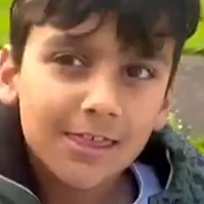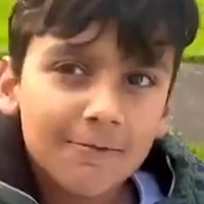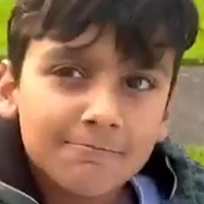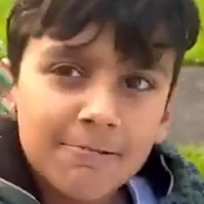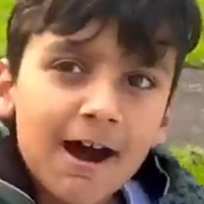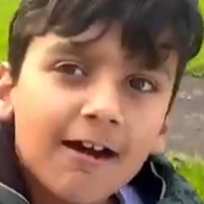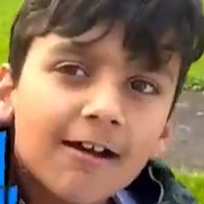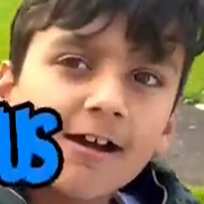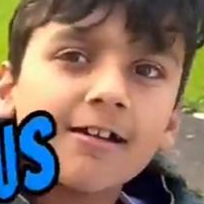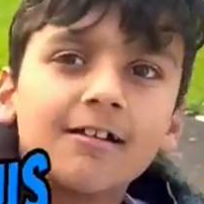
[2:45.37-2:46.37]
a
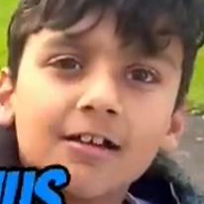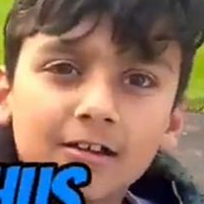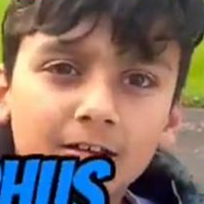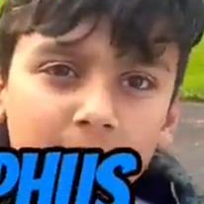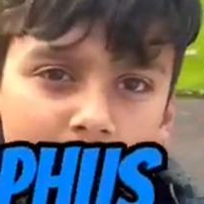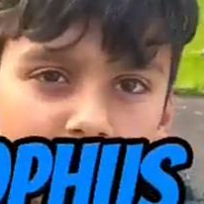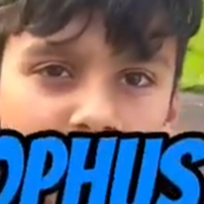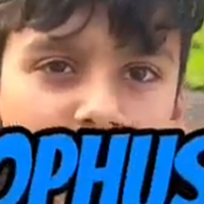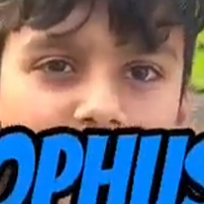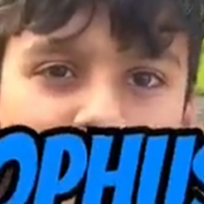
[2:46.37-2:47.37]

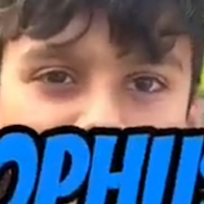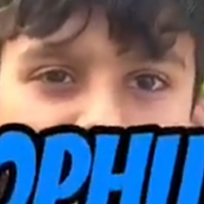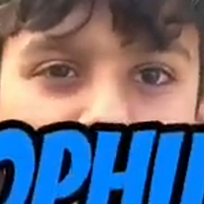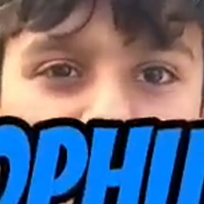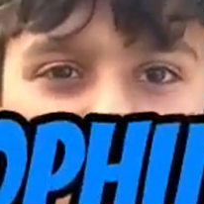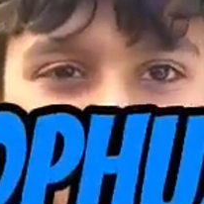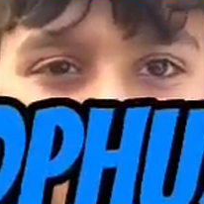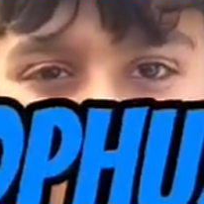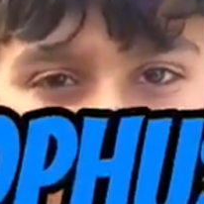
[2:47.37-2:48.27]
Parasaurolophus